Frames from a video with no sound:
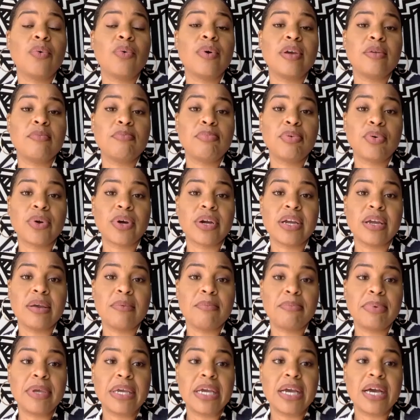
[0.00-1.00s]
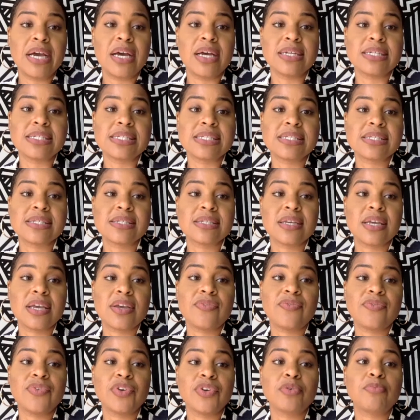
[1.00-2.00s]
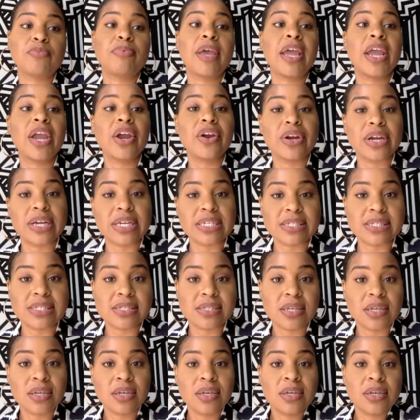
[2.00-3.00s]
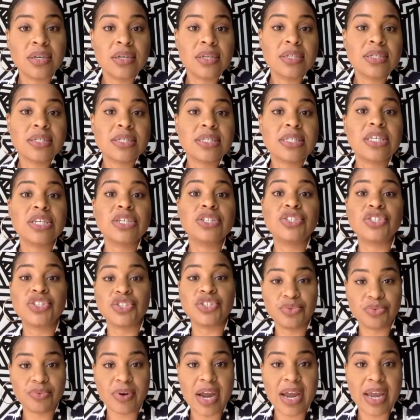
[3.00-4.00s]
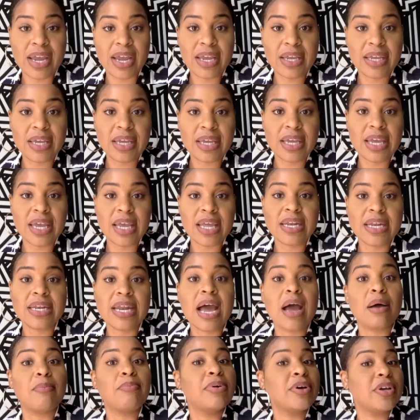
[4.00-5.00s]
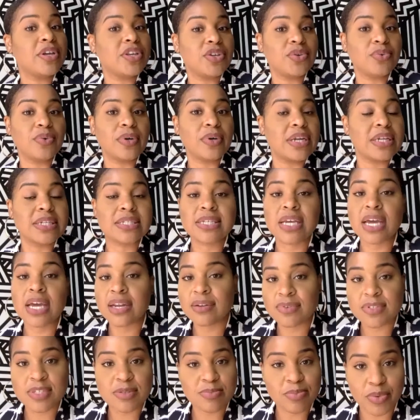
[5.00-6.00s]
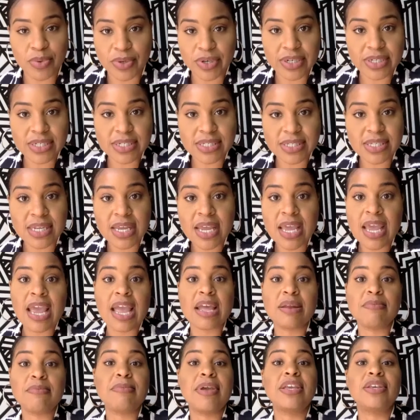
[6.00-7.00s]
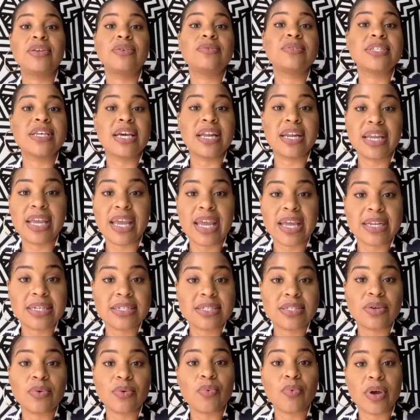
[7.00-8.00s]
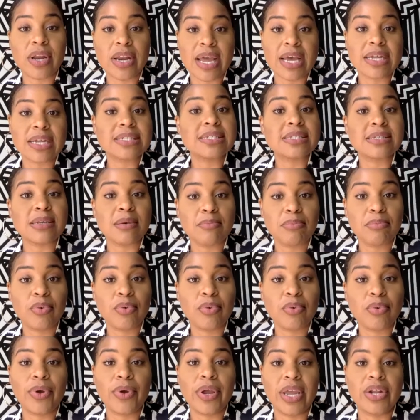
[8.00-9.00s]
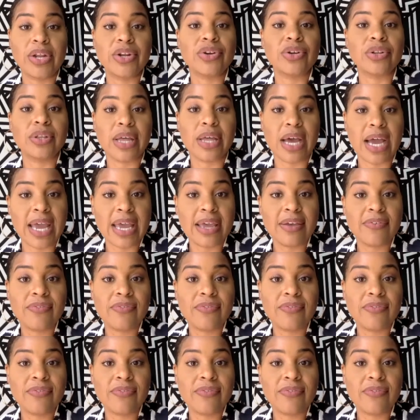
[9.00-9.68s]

important, because if your parents teach you right and not put you in a ton of sports and make you dedicated to one at some point in your life,